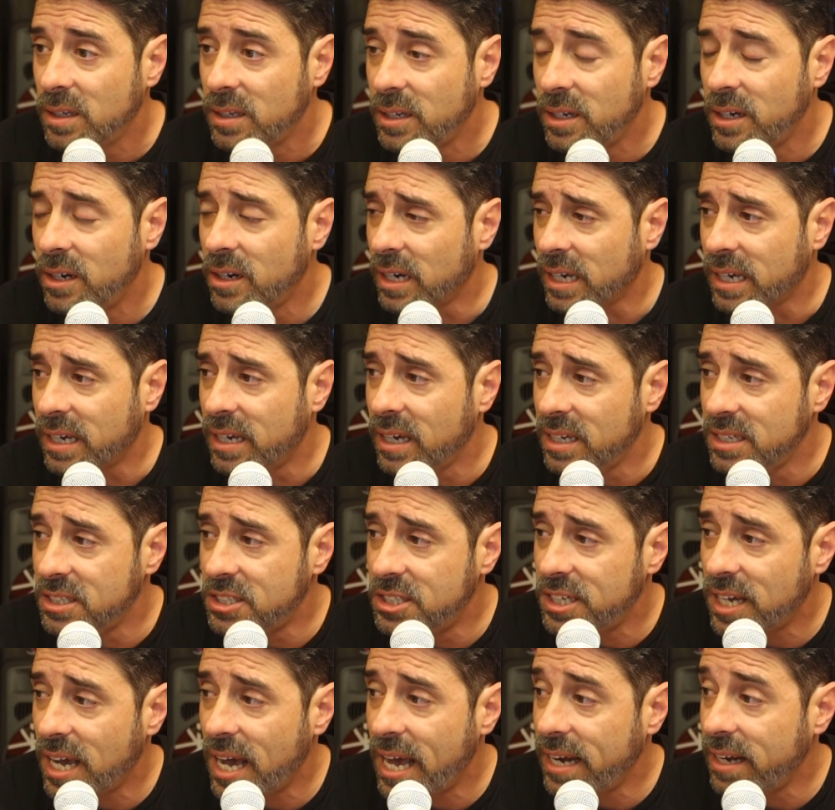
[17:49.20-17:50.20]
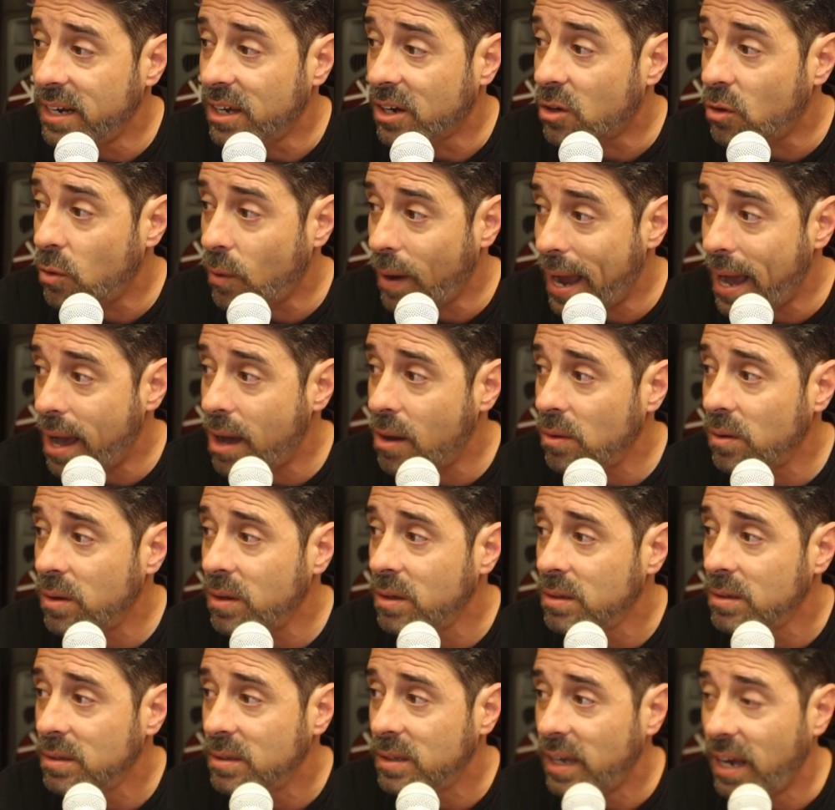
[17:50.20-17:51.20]
You hear a gunshot in a crowd.
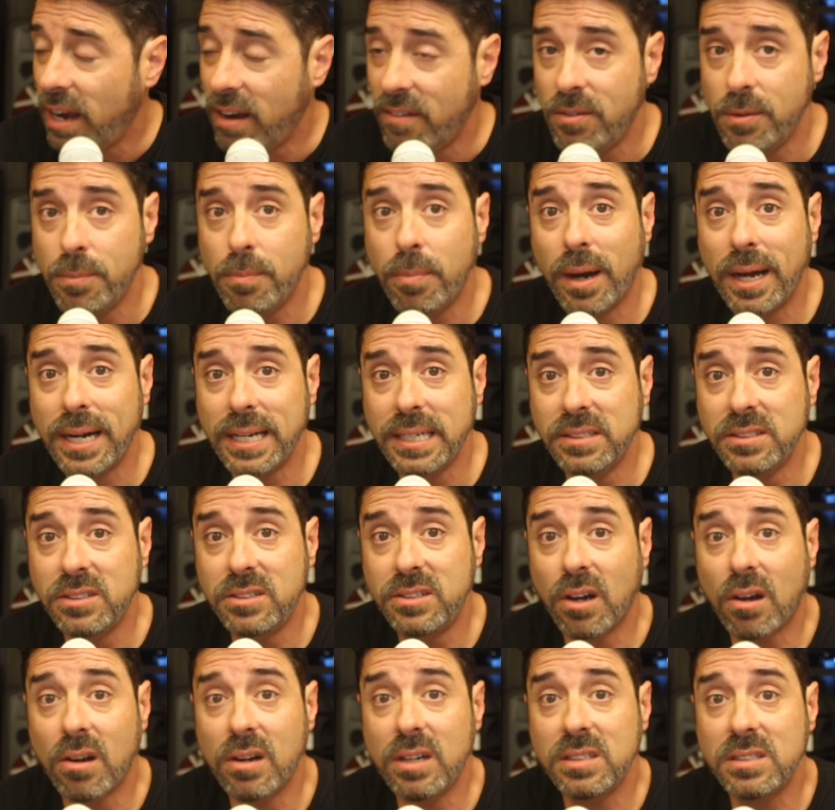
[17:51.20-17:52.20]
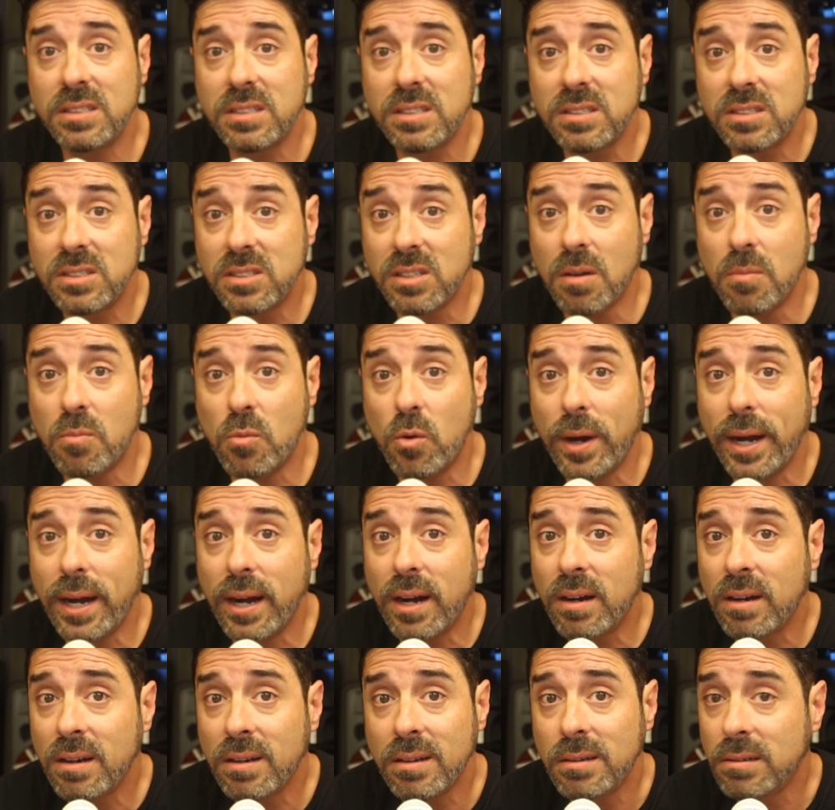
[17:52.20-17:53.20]
Everybody darts
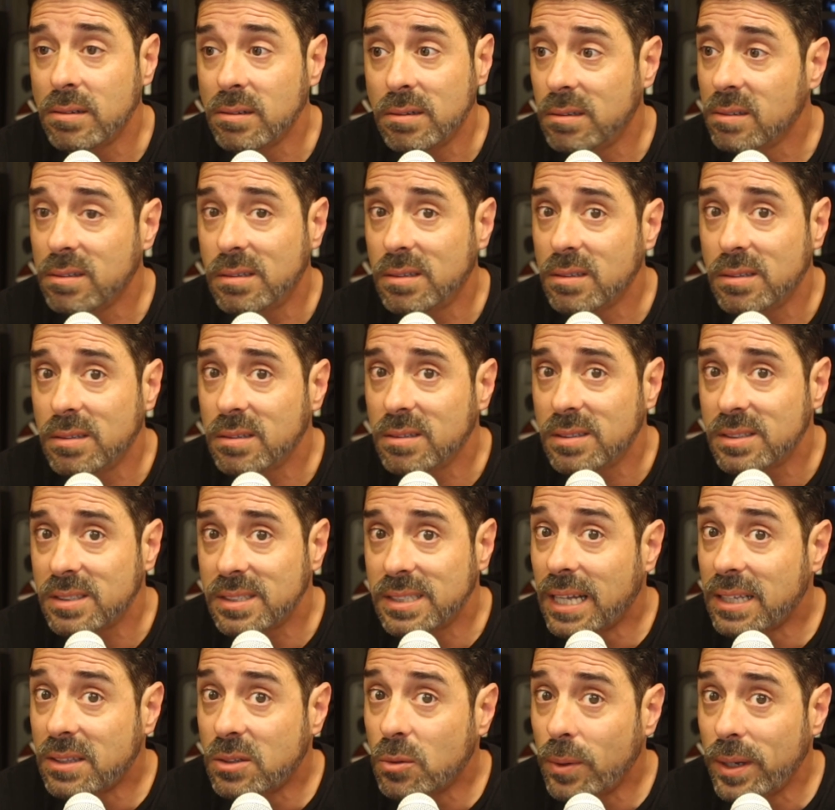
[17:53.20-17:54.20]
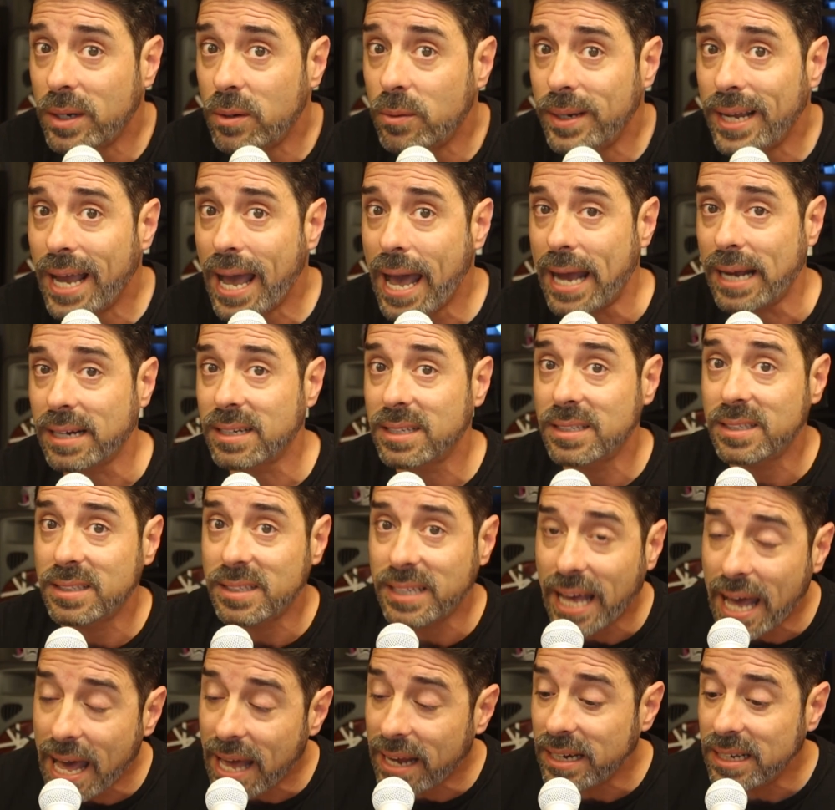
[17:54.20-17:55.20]
somewhere. It's not the way to react.
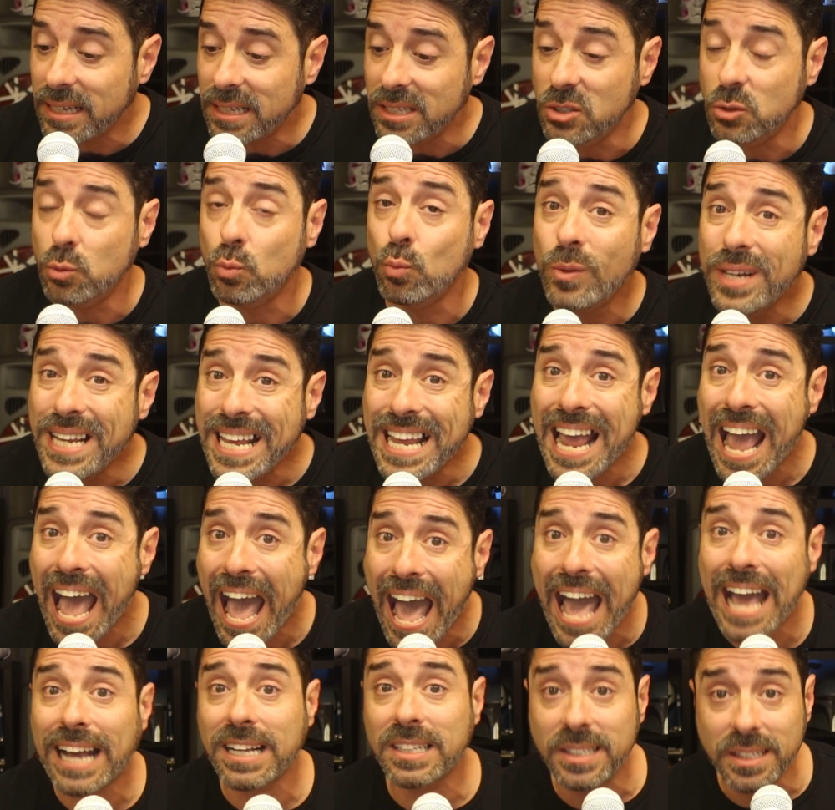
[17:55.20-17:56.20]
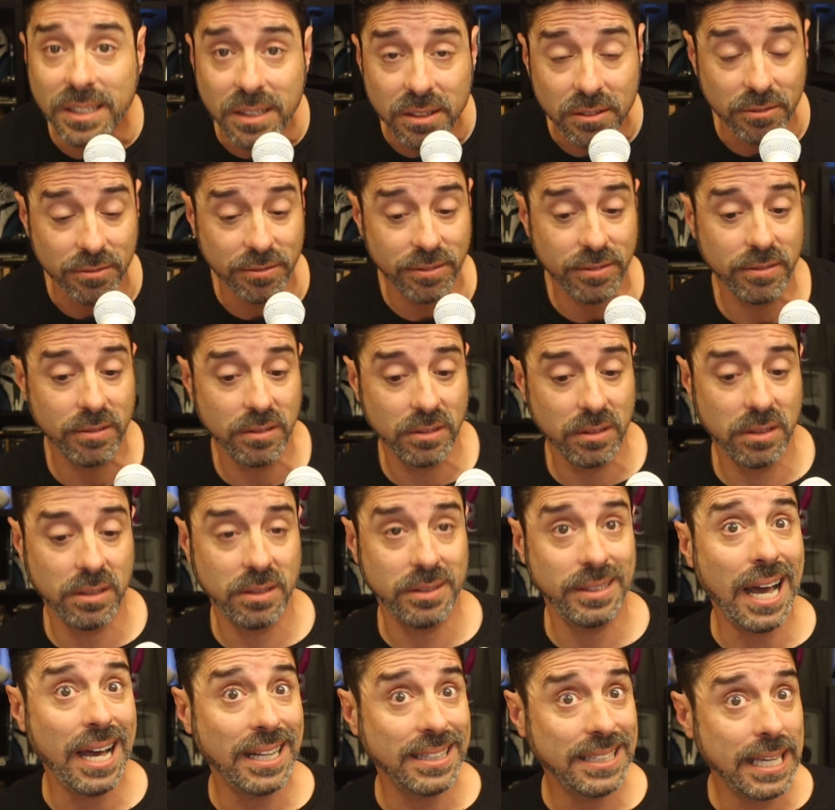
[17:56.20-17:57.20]
That is reactive,
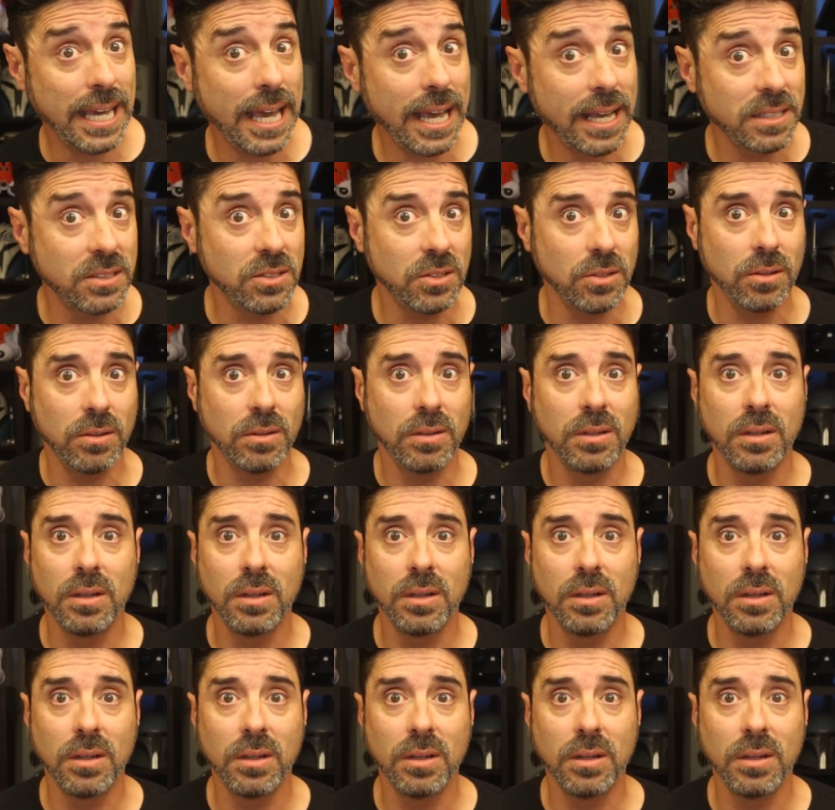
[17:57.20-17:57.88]
not the answer.